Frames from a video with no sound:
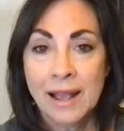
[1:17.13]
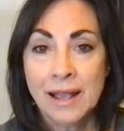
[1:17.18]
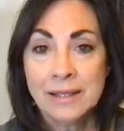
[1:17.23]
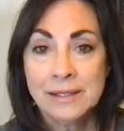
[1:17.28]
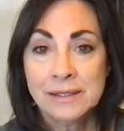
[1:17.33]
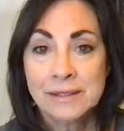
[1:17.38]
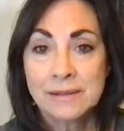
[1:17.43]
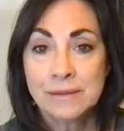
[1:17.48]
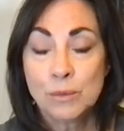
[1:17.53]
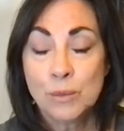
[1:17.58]

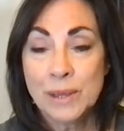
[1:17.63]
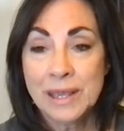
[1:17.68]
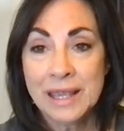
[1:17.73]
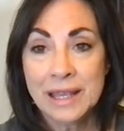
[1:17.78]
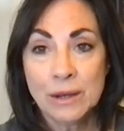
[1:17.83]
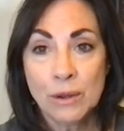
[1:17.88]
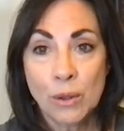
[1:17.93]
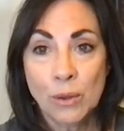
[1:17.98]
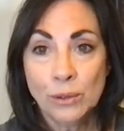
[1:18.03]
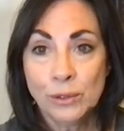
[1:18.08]
as we
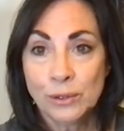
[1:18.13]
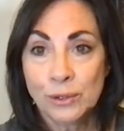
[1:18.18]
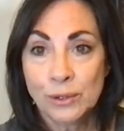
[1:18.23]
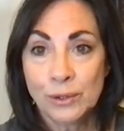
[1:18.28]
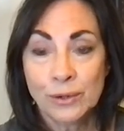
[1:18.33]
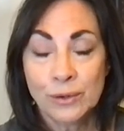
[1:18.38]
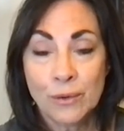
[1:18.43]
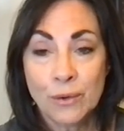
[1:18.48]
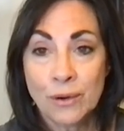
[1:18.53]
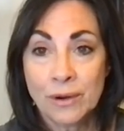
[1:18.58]
get
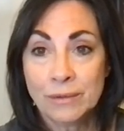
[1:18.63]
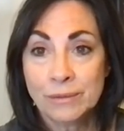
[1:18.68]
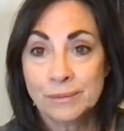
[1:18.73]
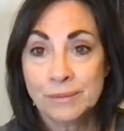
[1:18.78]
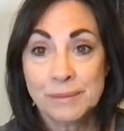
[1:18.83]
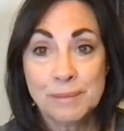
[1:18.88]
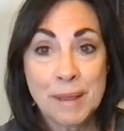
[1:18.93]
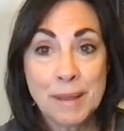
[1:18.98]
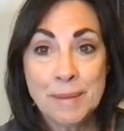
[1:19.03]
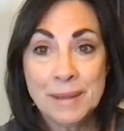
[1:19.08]
older, or
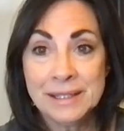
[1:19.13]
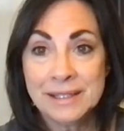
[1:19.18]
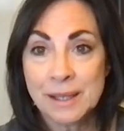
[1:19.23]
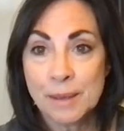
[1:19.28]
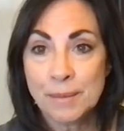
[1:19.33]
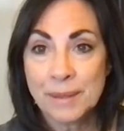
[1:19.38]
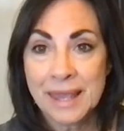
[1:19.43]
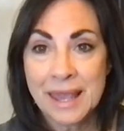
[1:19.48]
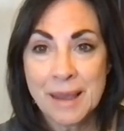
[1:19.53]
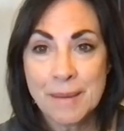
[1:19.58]
maybe
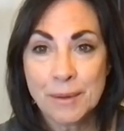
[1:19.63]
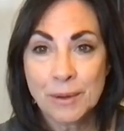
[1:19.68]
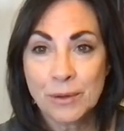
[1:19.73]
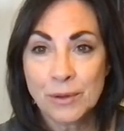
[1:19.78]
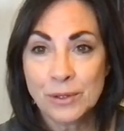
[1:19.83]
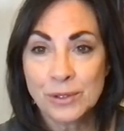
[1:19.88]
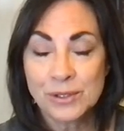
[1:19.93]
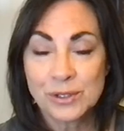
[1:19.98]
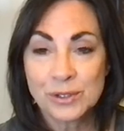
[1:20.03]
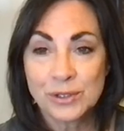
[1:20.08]
some
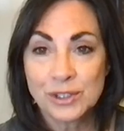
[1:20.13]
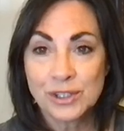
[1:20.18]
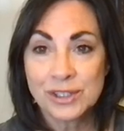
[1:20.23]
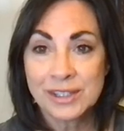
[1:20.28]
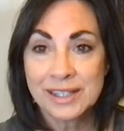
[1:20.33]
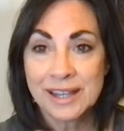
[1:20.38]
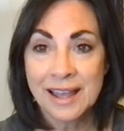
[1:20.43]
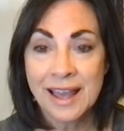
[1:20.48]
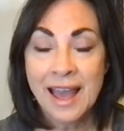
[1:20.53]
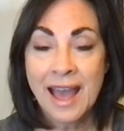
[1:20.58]
chemicals are
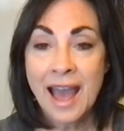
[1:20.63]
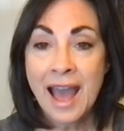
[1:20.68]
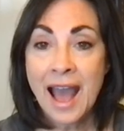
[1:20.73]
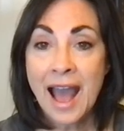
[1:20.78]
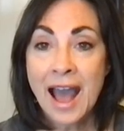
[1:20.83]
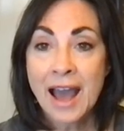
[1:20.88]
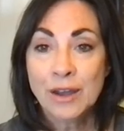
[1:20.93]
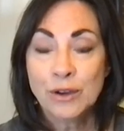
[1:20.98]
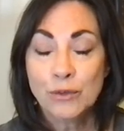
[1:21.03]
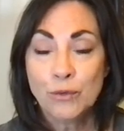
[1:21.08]
just
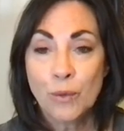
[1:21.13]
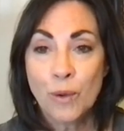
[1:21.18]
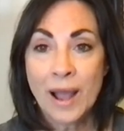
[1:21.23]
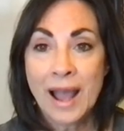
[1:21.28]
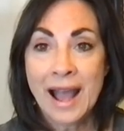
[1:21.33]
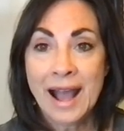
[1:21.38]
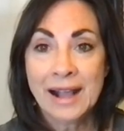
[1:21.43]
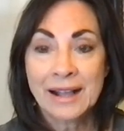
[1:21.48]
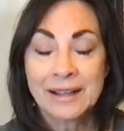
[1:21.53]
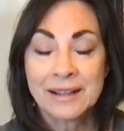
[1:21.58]
out of
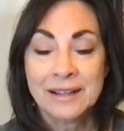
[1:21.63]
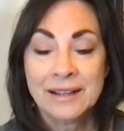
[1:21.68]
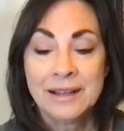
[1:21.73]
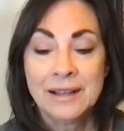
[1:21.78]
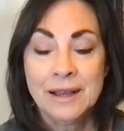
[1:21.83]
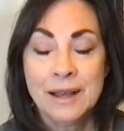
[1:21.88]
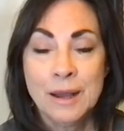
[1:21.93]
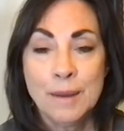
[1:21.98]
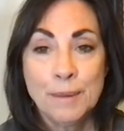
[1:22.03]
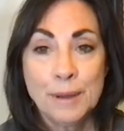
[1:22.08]
whack.
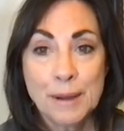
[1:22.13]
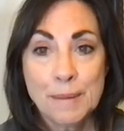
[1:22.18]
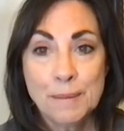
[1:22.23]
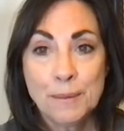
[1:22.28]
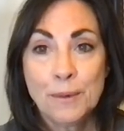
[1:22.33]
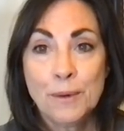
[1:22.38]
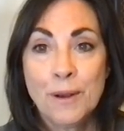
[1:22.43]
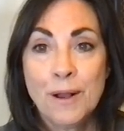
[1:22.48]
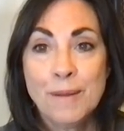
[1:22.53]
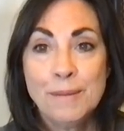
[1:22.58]
But I
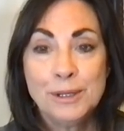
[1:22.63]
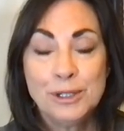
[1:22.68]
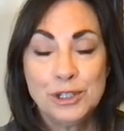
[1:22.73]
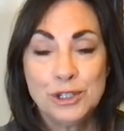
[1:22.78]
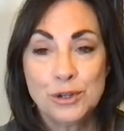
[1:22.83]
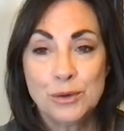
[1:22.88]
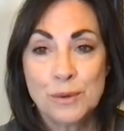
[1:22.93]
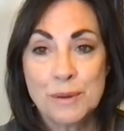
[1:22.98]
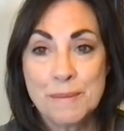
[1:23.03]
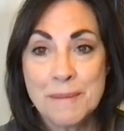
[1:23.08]

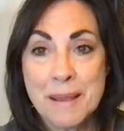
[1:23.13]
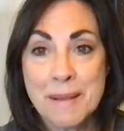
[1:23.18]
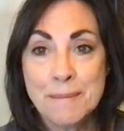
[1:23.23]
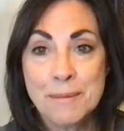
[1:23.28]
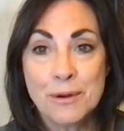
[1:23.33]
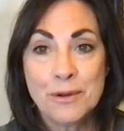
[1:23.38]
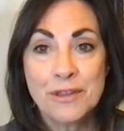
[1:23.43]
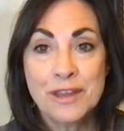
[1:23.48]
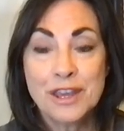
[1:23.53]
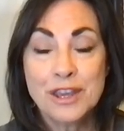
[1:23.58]
promise you,
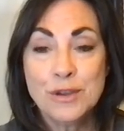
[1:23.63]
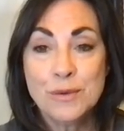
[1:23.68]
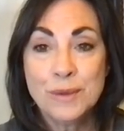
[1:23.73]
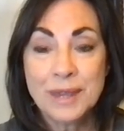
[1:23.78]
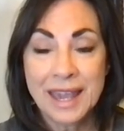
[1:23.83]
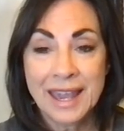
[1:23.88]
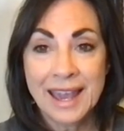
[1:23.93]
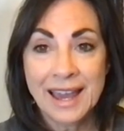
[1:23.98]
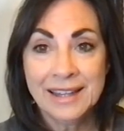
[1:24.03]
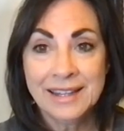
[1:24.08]
remember that you
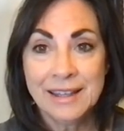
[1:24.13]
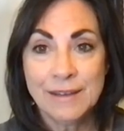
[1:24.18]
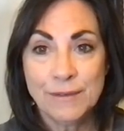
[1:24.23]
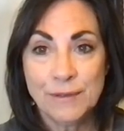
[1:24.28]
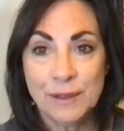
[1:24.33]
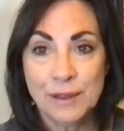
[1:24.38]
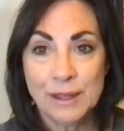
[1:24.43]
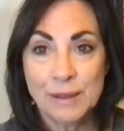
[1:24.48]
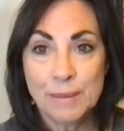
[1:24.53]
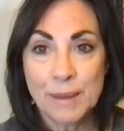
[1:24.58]
can get
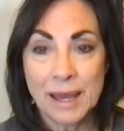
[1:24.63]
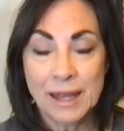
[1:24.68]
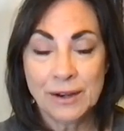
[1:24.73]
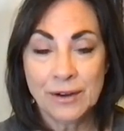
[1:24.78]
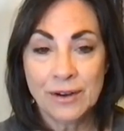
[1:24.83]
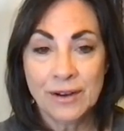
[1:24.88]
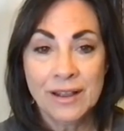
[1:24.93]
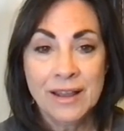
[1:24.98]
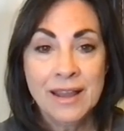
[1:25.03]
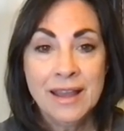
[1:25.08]
feeling
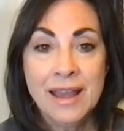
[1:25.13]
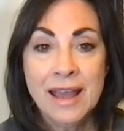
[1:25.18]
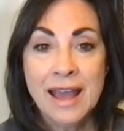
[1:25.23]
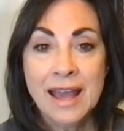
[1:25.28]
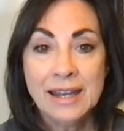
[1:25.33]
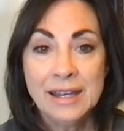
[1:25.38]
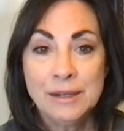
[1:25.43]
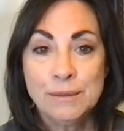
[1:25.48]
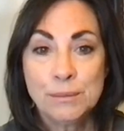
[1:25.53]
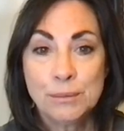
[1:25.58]
better
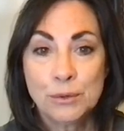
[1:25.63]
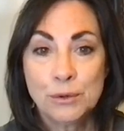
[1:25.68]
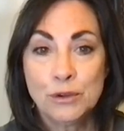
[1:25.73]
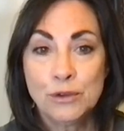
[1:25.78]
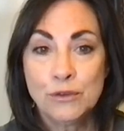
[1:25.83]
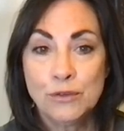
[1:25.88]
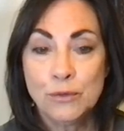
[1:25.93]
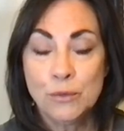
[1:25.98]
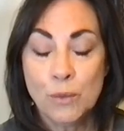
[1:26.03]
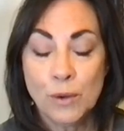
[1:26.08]
and
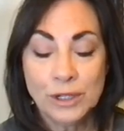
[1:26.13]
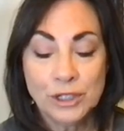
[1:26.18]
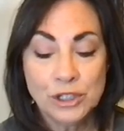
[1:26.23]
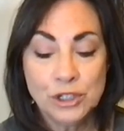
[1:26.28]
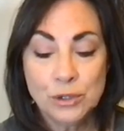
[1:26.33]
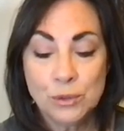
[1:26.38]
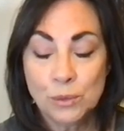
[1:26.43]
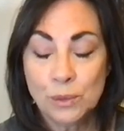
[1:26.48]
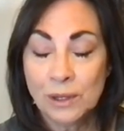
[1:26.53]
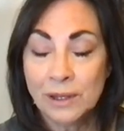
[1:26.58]
improve
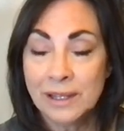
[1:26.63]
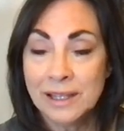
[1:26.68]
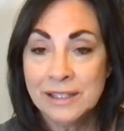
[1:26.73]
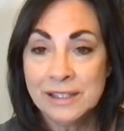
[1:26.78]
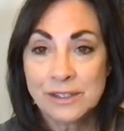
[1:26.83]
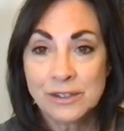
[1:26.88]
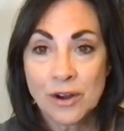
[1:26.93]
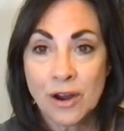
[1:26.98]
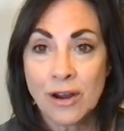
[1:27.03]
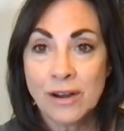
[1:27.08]
once you really
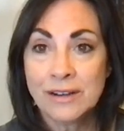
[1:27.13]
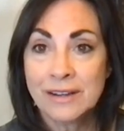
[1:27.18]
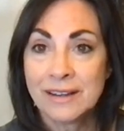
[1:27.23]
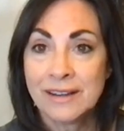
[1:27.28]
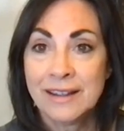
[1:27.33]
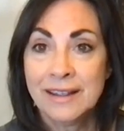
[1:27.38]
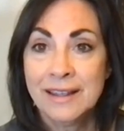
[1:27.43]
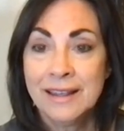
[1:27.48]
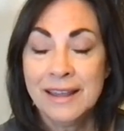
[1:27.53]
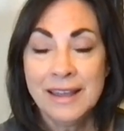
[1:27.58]
start,
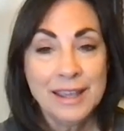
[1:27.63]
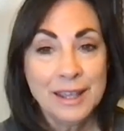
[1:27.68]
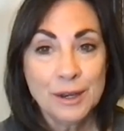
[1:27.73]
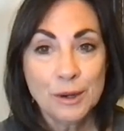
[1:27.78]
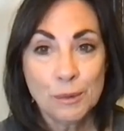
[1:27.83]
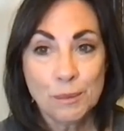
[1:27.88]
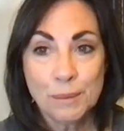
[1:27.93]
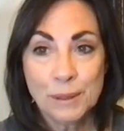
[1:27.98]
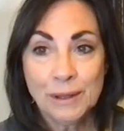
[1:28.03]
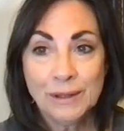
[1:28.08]

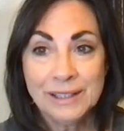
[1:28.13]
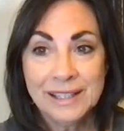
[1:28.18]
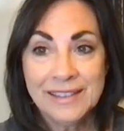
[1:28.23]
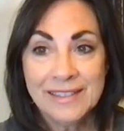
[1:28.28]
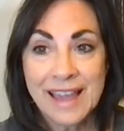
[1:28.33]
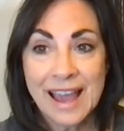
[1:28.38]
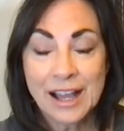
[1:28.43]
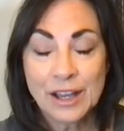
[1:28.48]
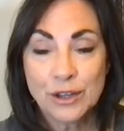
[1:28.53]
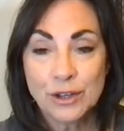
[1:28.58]

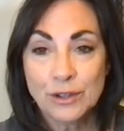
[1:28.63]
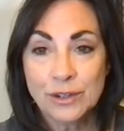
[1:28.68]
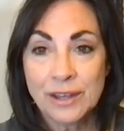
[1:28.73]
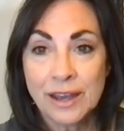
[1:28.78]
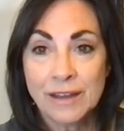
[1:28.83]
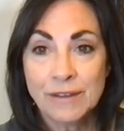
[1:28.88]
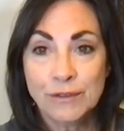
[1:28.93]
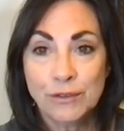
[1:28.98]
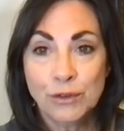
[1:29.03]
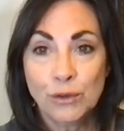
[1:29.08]
building that good
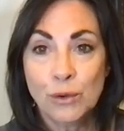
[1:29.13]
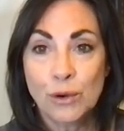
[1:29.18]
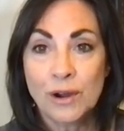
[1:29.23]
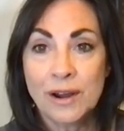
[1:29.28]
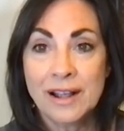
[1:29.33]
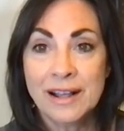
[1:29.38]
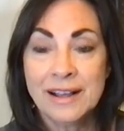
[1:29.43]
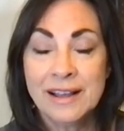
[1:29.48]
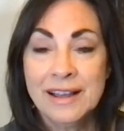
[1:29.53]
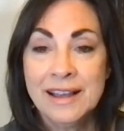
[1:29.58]
gut
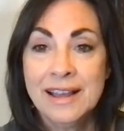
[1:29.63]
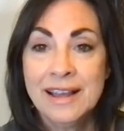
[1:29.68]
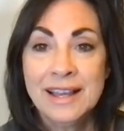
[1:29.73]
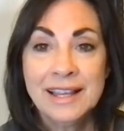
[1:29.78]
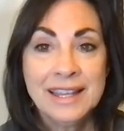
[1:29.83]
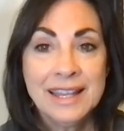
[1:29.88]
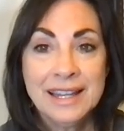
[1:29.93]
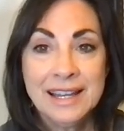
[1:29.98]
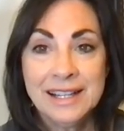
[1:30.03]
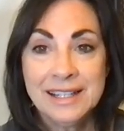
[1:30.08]
flora,
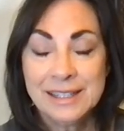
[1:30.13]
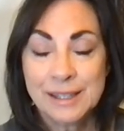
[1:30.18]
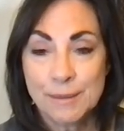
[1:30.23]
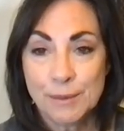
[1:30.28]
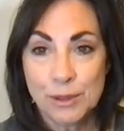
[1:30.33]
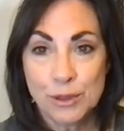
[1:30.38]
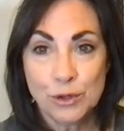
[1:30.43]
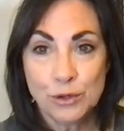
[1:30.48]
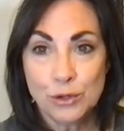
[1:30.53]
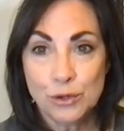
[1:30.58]
getting some
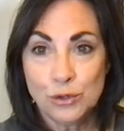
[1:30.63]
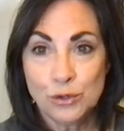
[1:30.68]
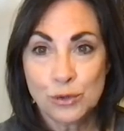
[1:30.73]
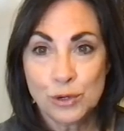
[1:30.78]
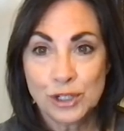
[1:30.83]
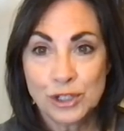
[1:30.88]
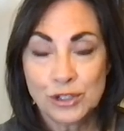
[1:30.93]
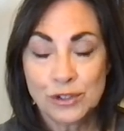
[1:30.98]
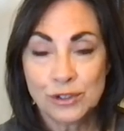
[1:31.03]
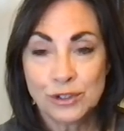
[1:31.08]
of the
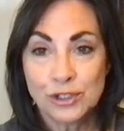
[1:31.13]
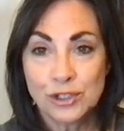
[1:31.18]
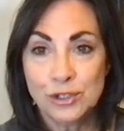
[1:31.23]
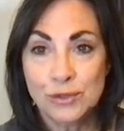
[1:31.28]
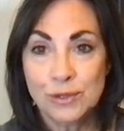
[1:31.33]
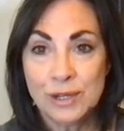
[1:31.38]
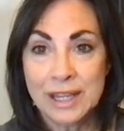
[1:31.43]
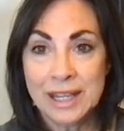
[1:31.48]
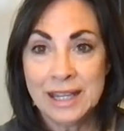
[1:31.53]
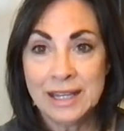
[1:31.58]
nutritionals
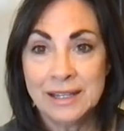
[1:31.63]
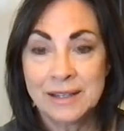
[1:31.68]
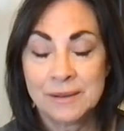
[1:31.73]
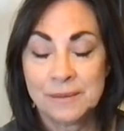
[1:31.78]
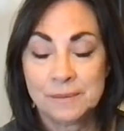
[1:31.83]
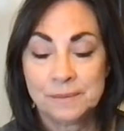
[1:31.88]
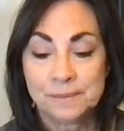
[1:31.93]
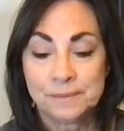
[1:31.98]
you need.